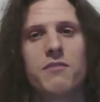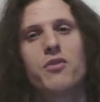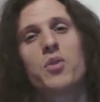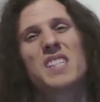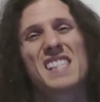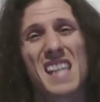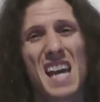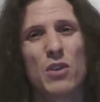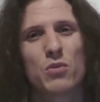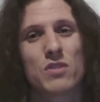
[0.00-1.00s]
for the
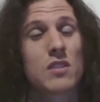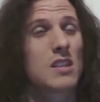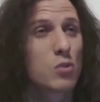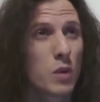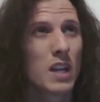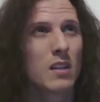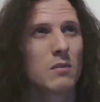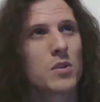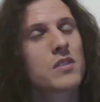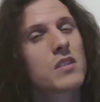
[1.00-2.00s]
sound as well
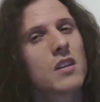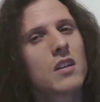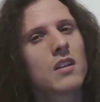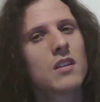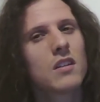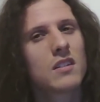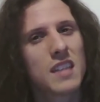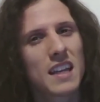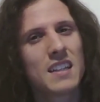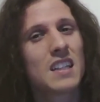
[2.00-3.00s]
was the
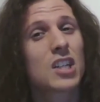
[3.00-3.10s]
technique